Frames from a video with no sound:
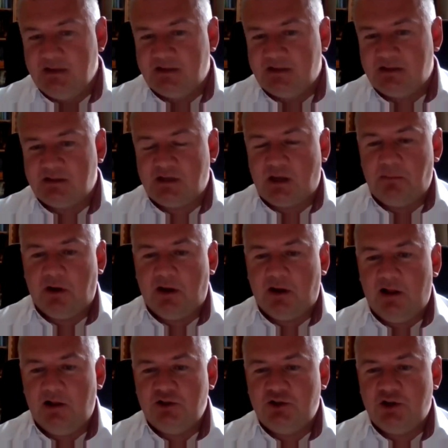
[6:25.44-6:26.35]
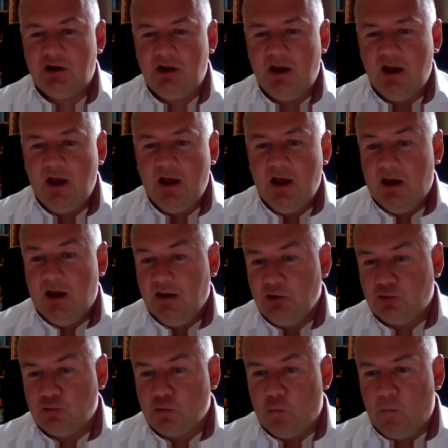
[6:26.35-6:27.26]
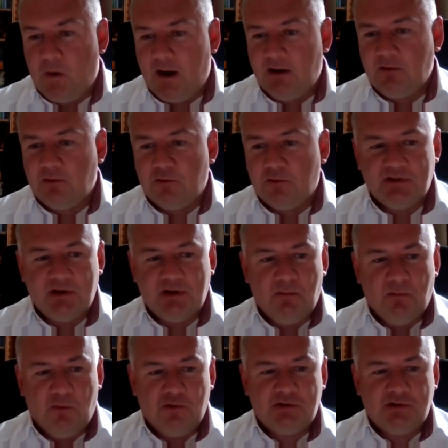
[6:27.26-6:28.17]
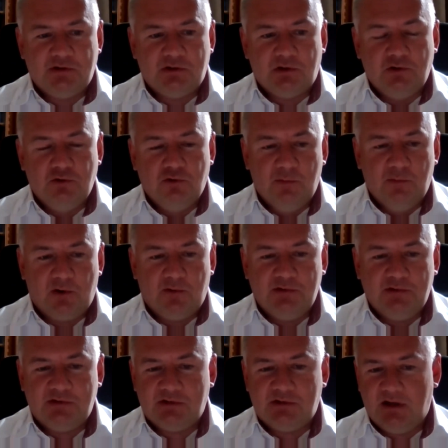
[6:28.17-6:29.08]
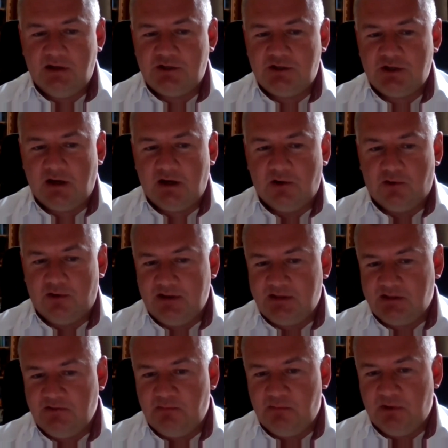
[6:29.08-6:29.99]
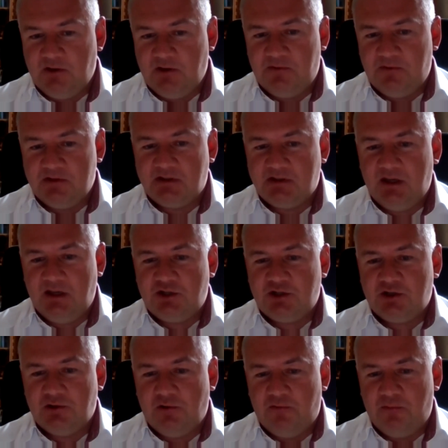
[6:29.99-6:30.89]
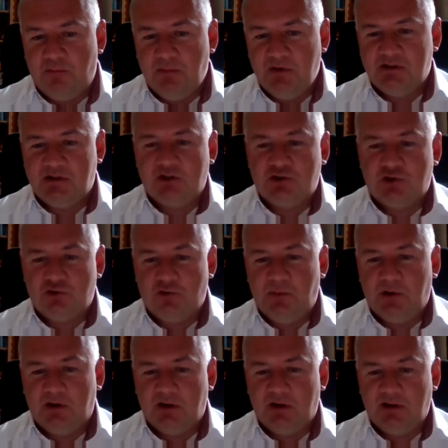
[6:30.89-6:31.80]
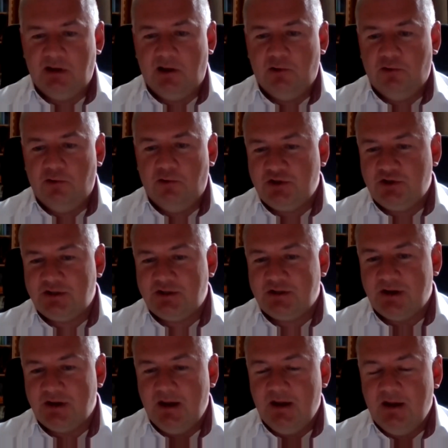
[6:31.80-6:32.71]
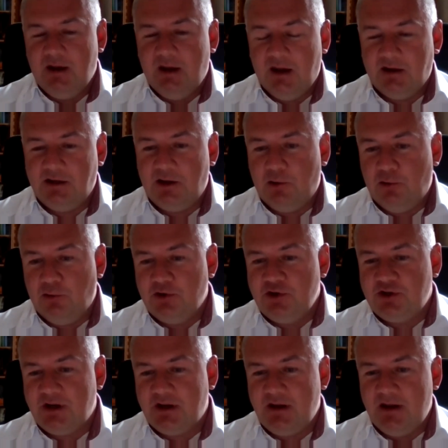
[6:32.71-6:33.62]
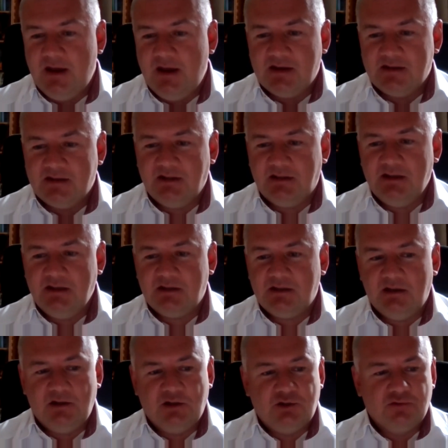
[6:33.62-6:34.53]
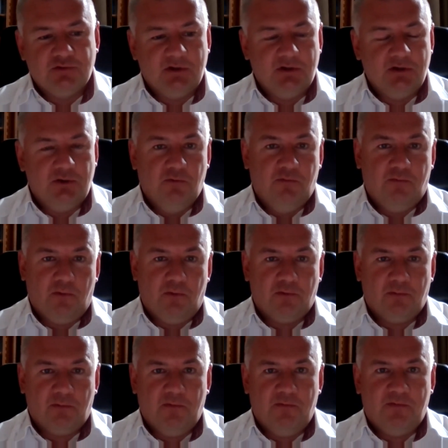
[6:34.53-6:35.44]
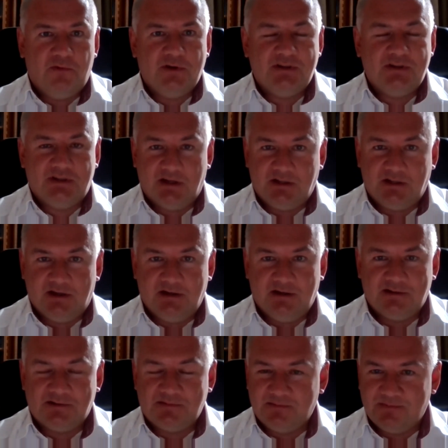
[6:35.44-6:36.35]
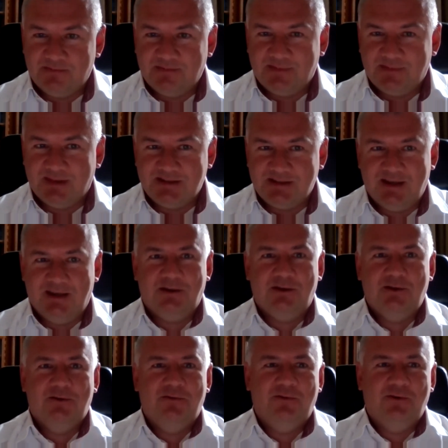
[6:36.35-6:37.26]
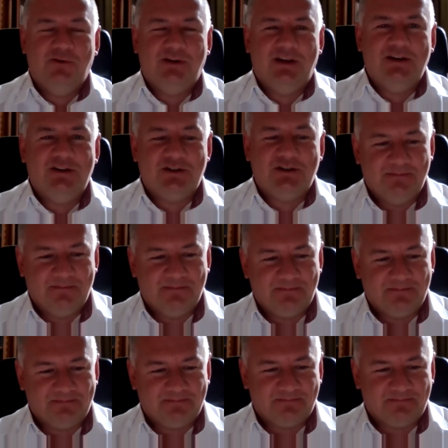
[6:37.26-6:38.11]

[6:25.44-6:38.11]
this subculture into one of the most numerous and aggressive manifestation of misanthropic ideology that is into the new form of Satanism. Thank you for attention.